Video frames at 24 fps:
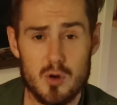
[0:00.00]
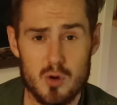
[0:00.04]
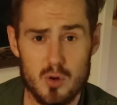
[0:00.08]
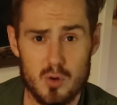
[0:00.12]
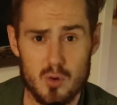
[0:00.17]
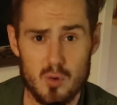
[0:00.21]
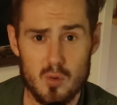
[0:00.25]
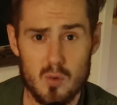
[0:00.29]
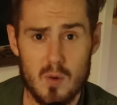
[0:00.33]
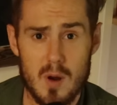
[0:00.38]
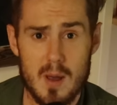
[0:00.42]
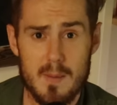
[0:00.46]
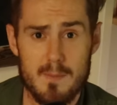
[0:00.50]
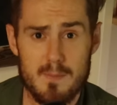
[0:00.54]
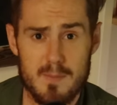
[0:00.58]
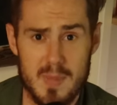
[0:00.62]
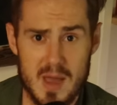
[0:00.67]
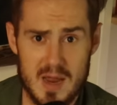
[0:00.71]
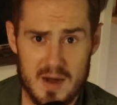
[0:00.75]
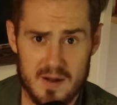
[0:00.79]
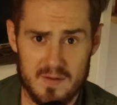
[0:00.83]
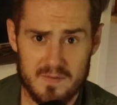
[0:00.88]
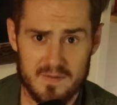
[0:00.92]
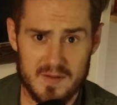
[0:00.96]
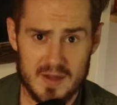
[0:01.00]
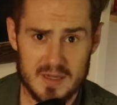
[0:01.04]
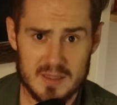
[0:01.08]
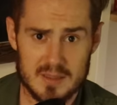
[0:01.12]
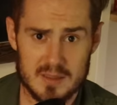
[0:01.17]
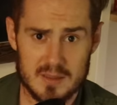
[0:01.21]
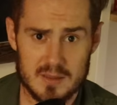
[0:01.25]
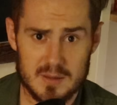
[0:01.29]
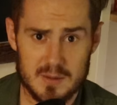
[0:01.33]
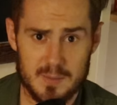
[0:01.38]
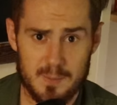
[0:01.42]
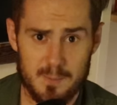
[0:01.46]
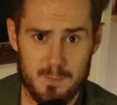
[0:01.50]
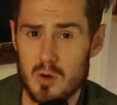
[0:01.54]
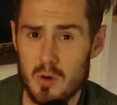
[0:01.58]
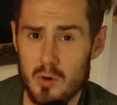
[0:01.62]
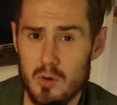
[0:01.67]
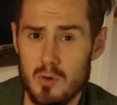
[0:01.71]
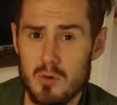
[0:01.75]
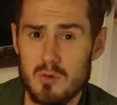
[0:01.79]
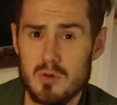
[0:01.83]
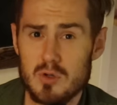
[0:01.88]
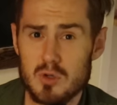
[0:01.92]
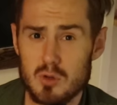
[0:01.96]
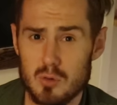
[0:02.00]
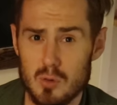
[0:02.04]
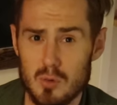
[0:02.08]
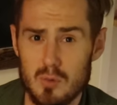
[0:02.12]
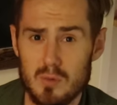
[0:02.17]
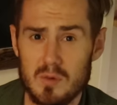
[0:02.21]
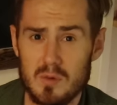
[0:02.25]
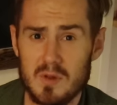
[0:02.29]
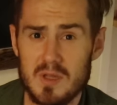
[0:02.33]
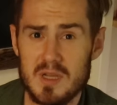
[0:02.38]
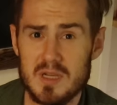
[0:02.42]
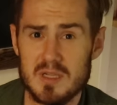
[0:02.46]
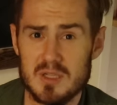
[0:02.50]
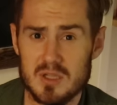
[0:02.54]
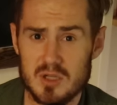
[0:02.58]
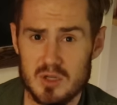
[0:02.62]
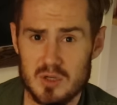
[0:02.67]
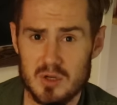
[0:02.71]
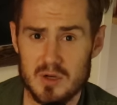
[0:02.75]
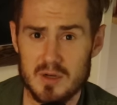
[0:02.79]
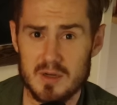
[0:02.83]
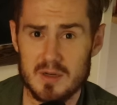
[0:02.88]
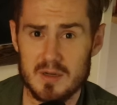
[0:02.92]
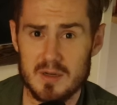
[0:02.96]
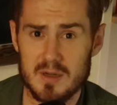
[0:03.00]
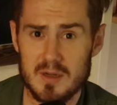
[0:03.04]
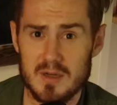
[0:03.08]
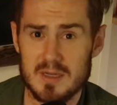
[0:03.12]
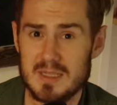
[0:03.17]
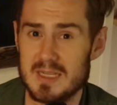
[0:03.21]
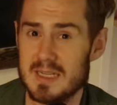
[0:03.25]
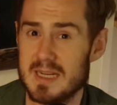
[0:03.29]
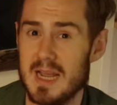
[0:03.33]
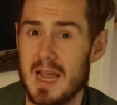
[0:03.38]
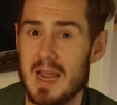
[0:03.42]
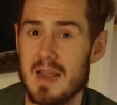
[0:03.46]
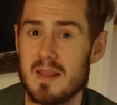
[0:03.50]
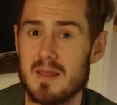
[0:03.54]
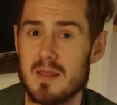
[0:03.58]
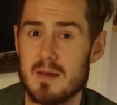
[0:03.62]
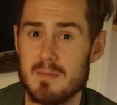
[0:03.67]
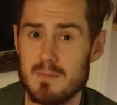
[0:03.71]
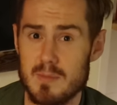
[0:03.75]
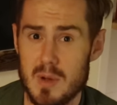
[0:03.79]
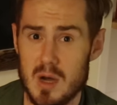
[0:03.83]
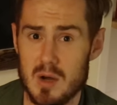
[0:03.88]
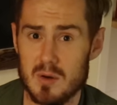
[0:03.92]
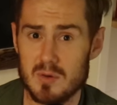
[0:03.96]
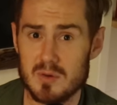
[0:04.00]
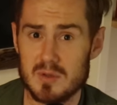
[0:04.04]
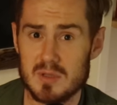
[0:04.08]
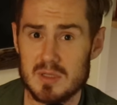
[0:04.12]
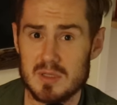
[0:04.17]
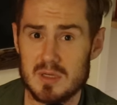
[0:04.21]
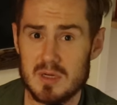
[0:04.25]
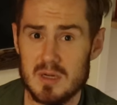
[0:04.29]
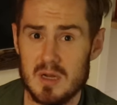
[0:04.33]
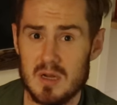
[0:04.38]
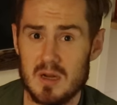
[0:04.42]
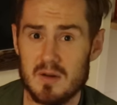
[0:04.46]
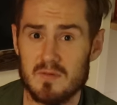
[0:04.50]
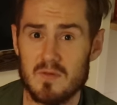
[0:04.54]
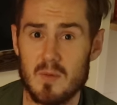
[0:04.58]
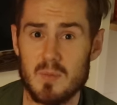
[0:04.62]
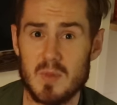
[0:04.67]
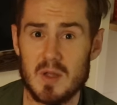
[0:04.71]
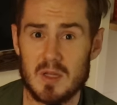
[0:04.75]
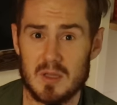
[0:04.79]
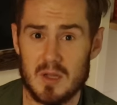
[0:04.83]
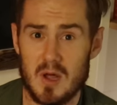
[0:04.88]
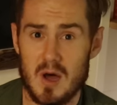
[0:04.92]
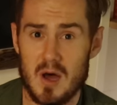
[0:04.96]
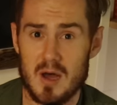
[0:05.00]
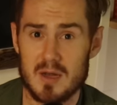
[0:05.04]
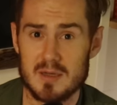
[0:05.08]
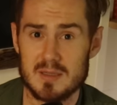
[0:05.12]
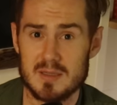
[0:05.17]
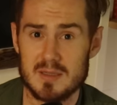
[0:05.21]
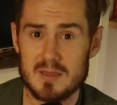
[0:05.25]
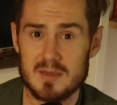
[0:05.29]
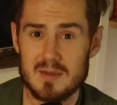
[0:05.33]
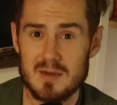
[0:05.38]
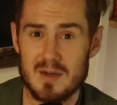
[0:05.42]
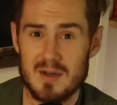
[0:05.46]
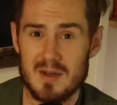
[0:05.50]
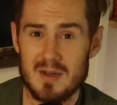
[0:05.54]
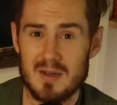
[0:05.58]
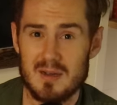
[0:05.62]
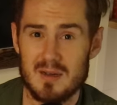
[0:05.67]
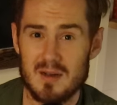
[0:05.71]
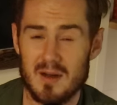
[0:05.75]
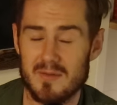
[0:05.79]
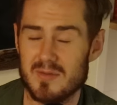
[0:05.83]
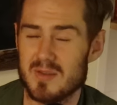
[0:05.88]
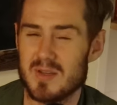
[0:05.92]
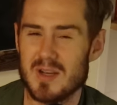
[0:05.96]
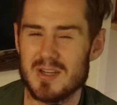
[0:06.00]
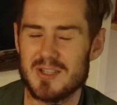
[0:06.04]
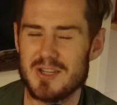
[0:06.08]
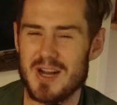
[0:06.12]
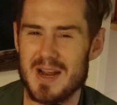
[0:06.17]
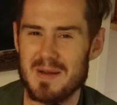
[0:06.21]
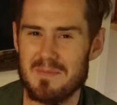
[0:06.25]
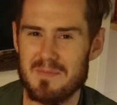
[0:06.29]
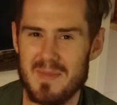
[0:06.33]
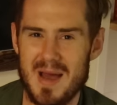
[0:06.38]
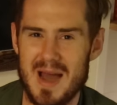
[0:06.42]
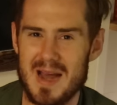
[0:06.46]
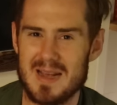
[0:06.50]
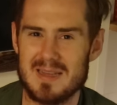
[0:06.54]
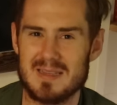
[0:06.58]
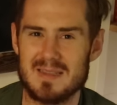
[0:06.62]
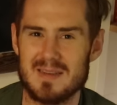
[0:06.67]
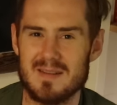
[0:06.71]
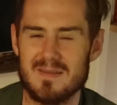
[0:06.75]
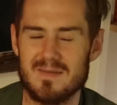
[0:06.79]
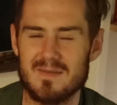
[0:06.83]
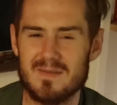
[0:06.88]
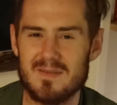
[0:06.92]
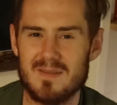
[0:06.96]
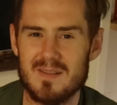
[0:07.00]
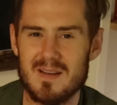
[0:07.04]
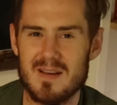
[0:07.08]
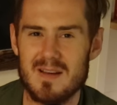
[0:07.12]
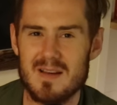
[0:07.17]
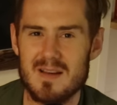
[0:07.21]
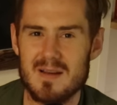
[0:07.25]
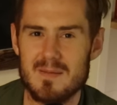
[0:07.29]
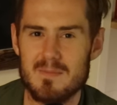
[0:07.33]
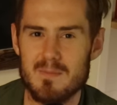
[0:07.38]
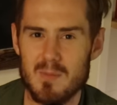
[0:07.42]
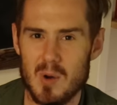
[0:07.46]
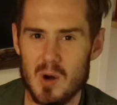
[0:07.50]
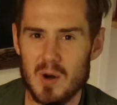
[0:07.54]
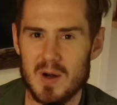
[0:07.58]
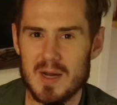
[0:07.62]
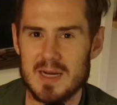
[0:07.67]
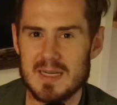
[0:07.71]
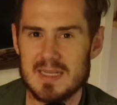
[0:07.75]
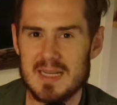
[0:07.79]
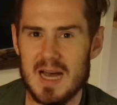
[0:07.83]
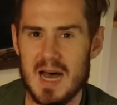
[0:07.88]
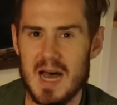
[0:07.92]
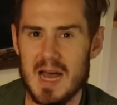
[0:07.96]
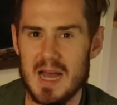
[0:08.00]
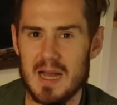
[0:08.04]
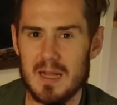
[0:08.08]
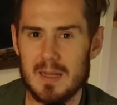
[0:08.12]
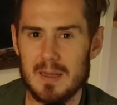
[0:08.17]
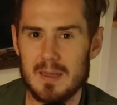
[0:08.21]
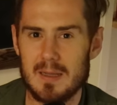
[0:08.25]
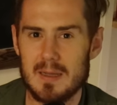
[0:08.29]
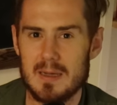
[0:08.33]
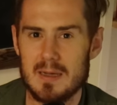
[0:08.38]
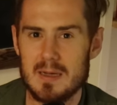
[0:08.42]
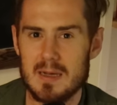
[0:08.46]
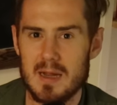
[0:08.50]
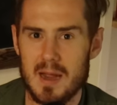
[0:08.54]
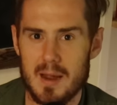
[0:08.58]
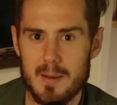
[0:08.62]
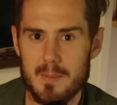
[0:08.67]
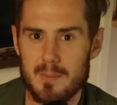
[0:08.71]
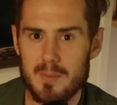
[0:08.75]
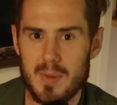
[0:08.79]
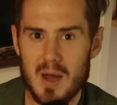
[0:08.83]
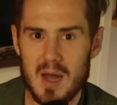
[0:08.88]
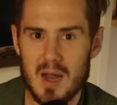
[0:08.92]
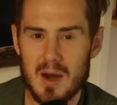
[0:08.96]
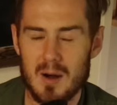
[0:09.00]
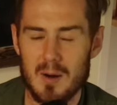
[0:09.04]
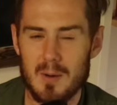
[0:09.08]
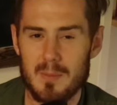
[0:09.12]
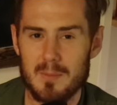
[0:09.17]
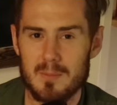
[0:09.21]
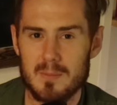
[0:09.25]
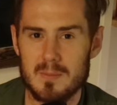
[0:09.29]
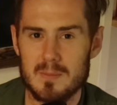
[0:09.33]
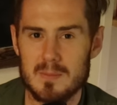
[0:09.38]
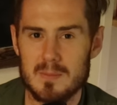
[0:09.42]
who benefits? Who truly stood to gain the most from the loss of such a massive mercantile empire.